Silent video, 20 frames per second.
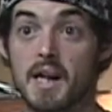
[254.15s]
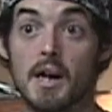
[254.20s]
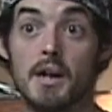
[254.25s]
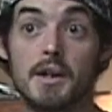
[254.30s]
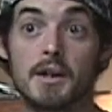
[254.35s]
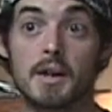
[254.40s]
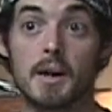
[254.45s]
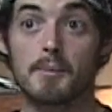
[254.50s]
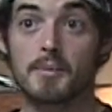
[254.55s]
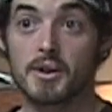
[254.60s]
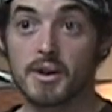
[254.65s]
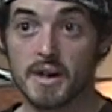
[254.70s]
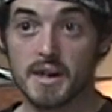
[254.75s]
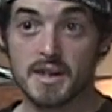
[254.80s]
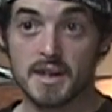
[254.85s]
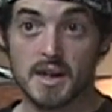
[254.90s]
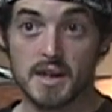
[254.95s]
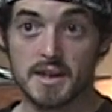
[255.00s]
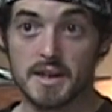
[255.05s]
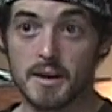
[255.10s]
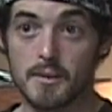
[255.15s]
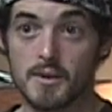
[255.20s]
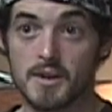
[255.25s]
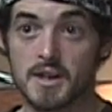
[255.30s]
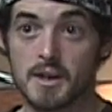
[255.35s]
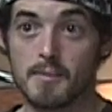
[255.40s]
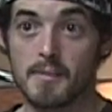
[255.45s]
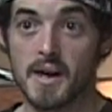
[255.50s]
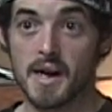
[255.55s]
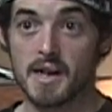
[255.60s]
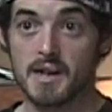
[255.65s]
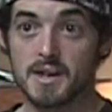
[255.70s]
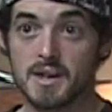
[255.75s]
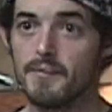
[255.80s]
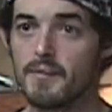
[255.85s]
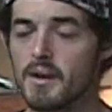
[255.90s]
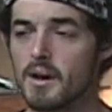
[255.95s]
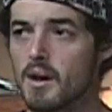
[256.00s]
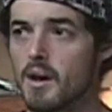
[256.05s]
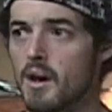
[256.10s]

I hooked up Chris because he was the best.